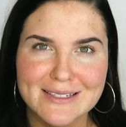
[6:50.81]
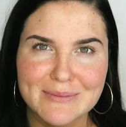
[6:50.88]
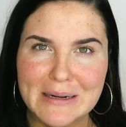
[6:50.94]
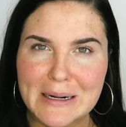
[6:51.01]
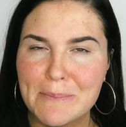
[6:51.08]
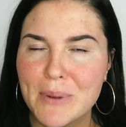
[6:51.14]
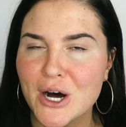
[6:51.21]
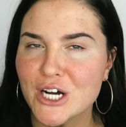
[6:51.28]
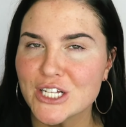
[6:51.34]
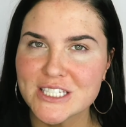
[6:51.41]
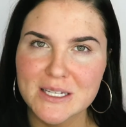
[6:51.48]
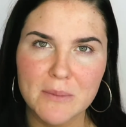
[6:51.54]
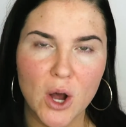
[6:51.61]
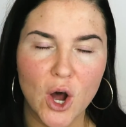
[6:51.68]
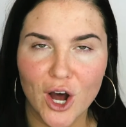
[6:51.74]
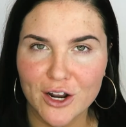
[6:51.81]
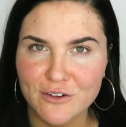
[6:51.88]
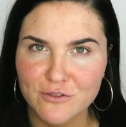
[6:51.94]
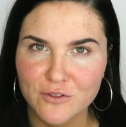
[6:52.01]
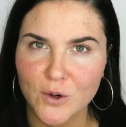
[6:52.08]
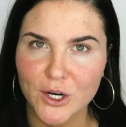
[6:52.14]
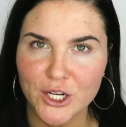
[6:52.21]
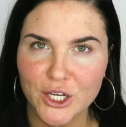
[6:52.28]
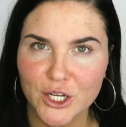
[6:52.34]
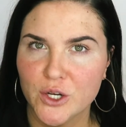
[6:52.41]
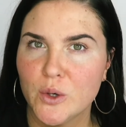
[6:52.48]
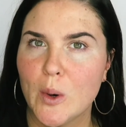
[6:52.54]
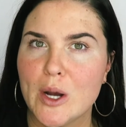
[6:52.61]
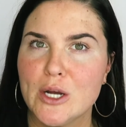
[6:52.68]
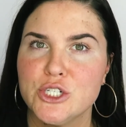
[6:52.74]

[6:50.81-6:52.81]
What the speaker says: I'm gonna put some on for you,